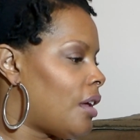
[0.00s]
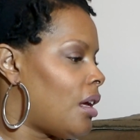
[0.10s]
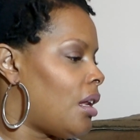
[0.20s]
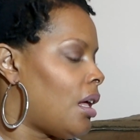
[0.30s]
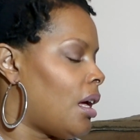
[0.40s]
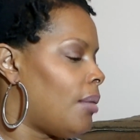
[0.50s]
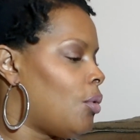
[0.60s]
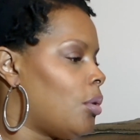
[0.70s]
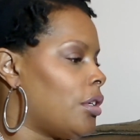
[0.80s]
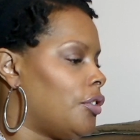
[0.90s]
and
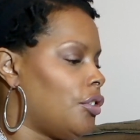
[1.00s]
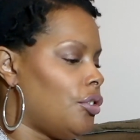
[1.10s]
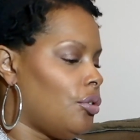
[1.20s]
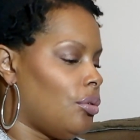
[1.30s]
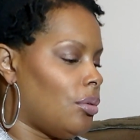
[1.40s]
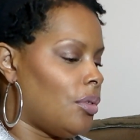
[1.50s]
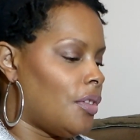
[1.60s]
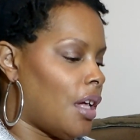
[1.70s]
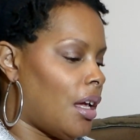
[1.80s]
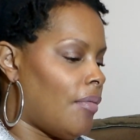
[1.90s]
I'm going to use
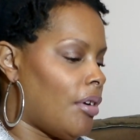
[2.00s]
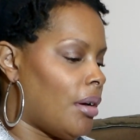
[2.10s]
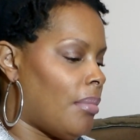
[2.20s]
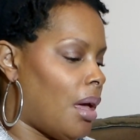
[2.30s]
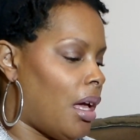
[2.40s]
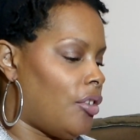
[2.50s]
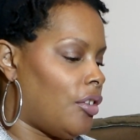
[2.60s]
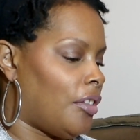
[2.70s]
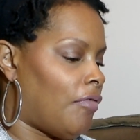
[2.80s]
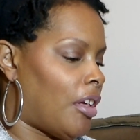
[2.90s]
the Avon
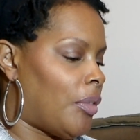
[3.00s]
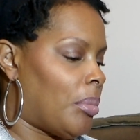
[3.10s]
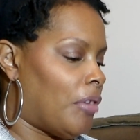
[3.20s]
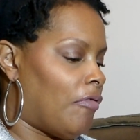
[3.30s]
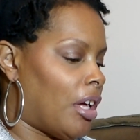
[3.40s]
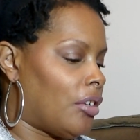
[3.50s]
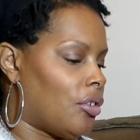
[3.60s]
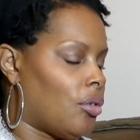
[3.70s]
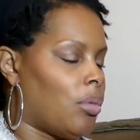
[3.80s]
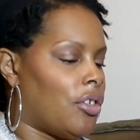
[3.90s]
Magic Face
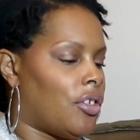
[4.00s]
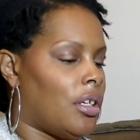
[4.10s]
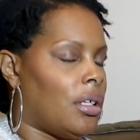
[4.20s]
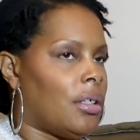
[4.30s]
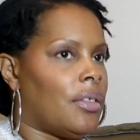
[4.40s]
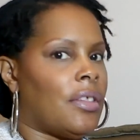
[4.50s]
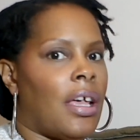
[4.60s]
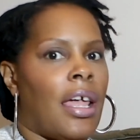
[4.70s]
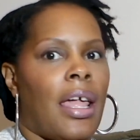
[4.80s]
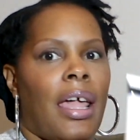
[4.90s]
Perfector which is
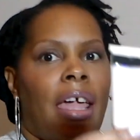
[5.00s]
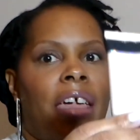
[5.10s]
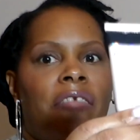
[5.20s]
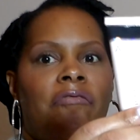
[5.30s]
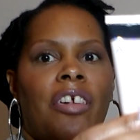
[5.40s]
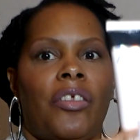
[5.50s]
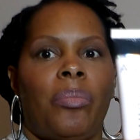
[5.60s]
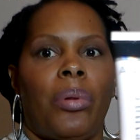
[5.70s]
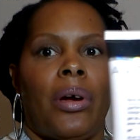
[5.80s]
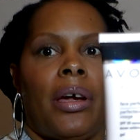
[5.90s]
a face
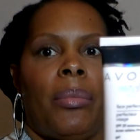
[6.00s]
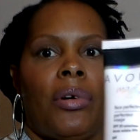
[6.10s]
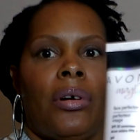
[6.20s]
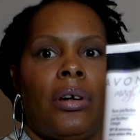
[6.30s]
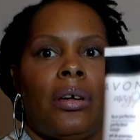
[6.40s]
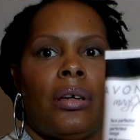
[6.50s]
primer.